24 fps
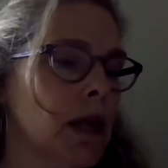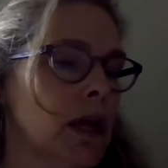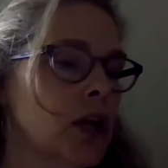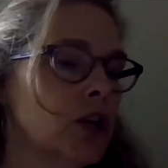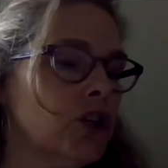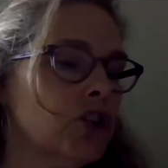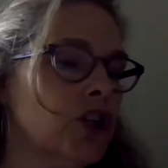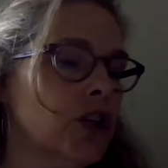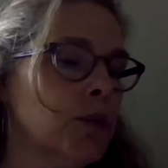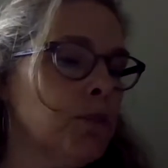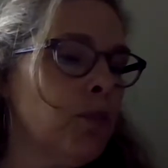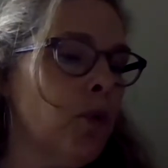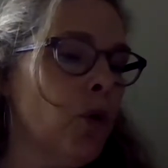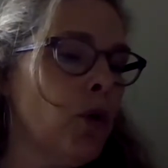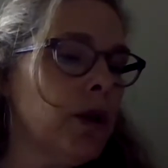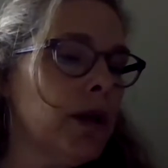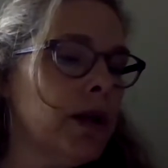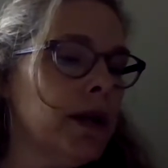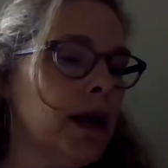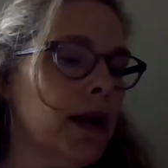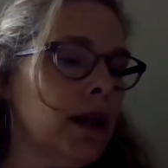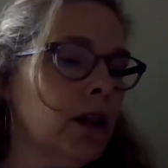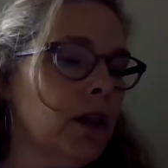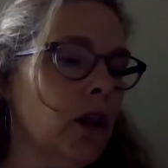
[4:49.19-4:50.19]
She
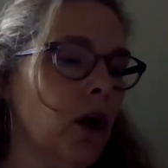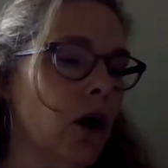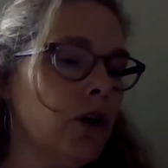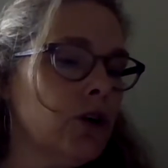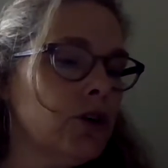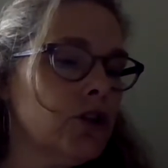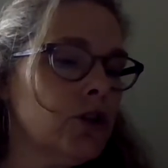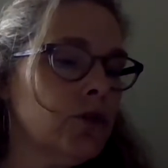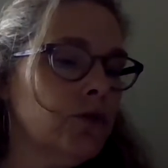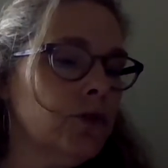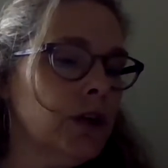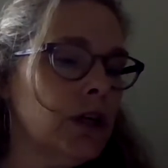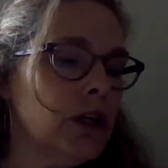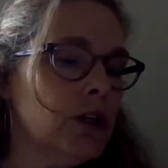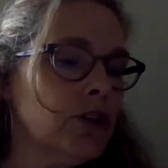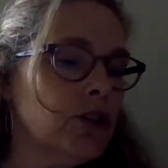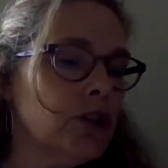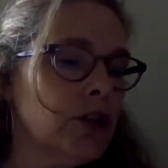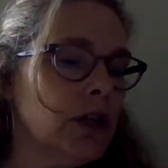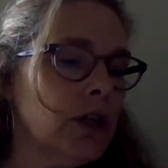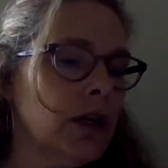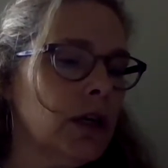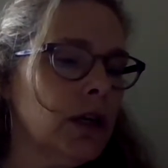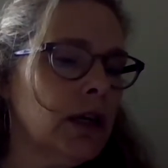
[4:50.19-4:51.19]
pointed at a large
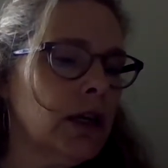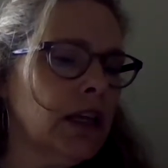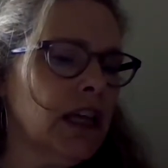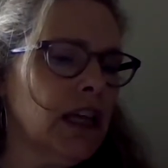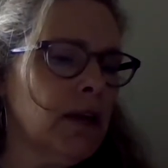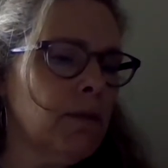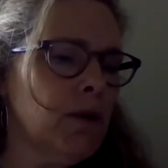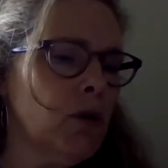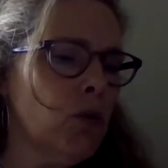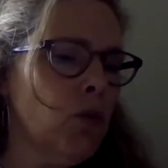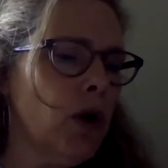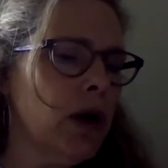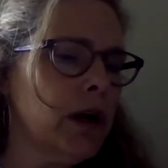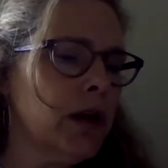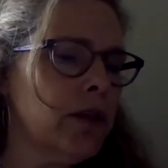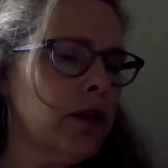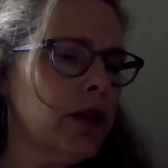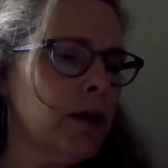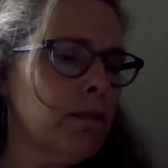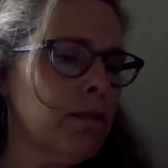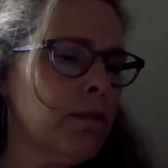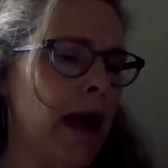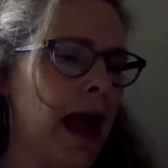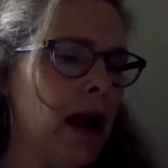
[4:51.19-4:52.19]
fish. Give me one of
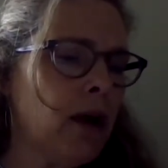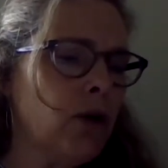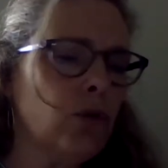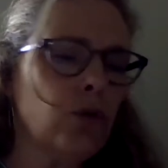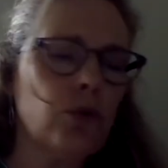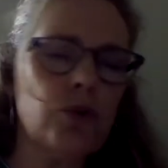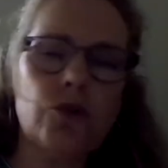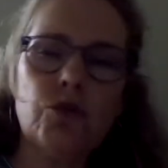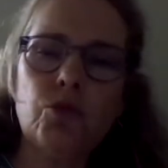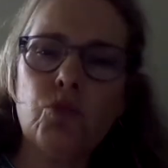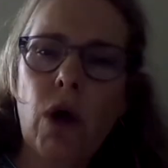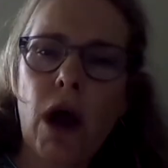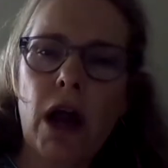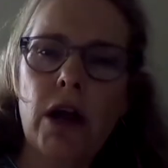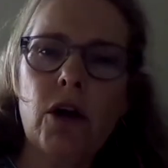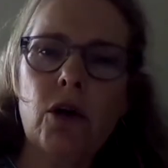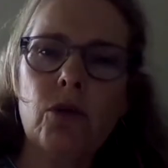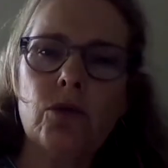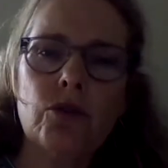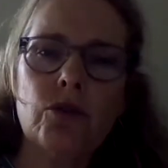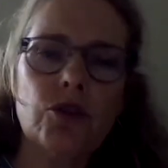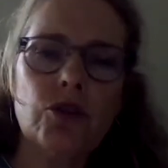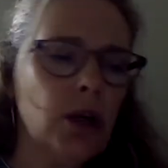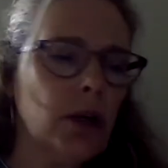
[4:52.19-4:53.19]
them mackerels, why
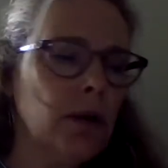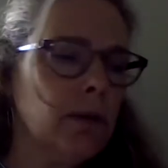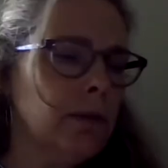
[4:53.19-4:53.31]
don't you?